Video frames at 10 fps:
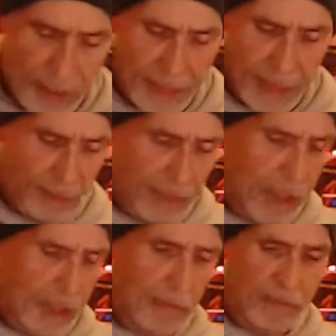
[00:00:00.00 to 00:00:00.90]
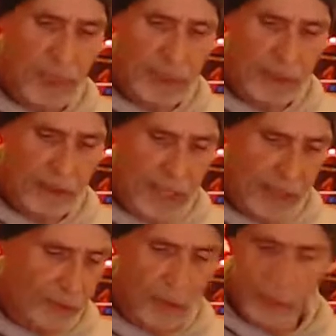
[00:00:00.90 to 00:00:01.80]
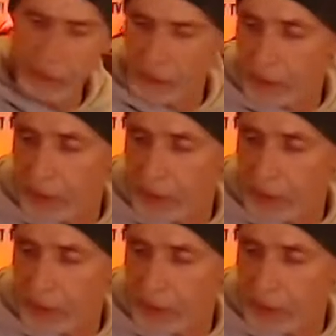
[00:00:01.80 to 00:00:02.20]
that. Then we've got these test strips.